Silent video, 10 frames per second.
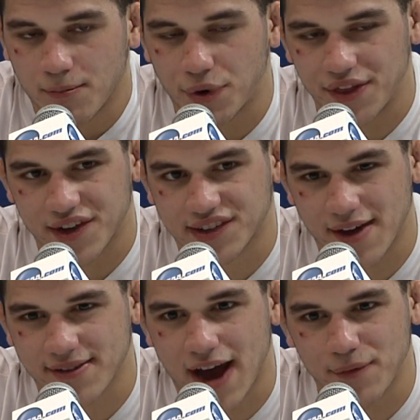But at the
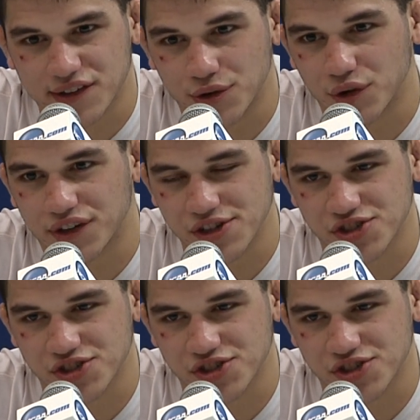same time, as soon as he